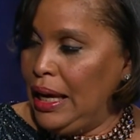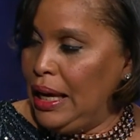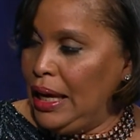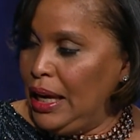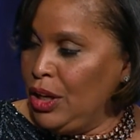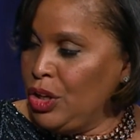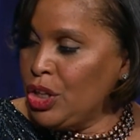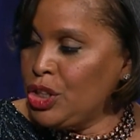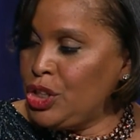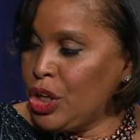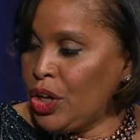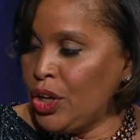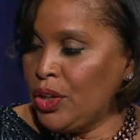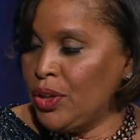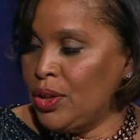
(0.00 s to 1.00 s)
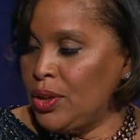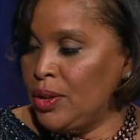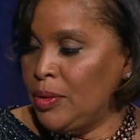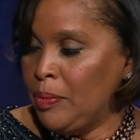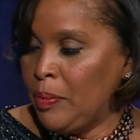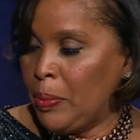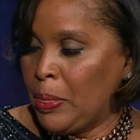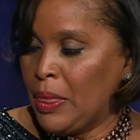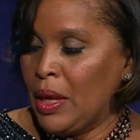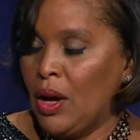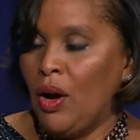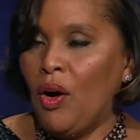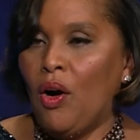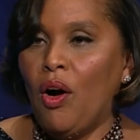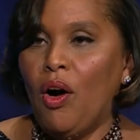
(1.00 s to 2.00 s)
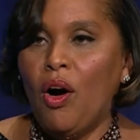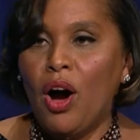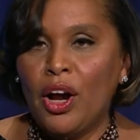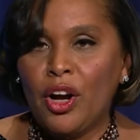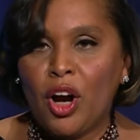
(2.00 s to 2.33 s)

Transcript: in your journal, on